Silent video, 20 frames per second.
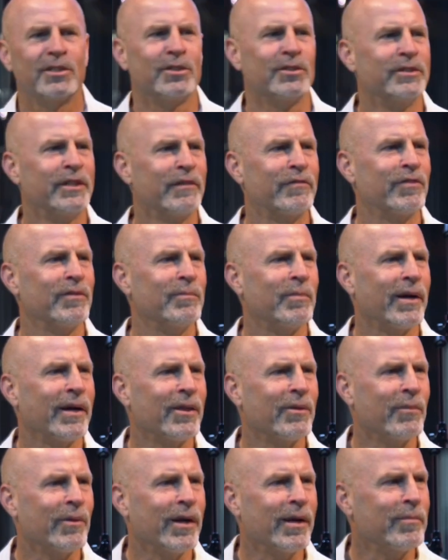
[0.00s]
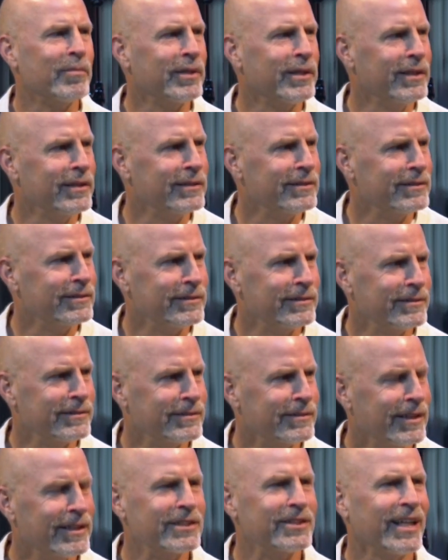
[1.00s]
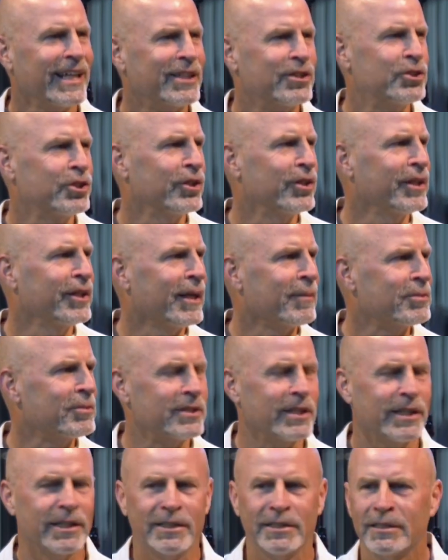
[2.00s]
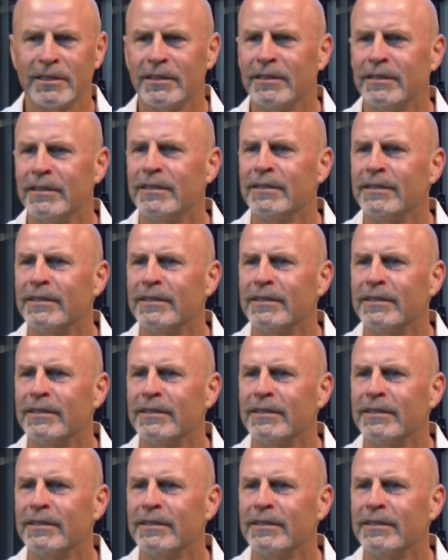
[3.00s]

is a little different, by the way, but it's like Journey upstairs.